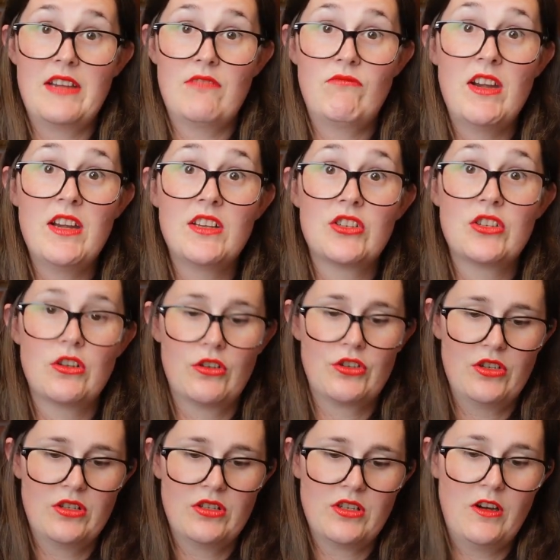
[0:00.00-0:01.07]
written
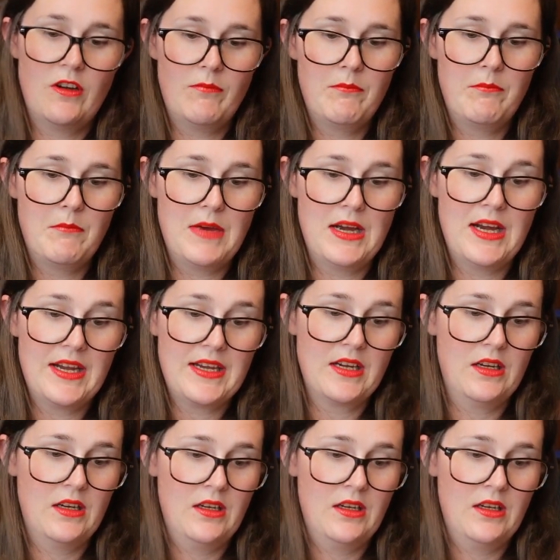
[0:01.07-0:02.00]
instructions on my,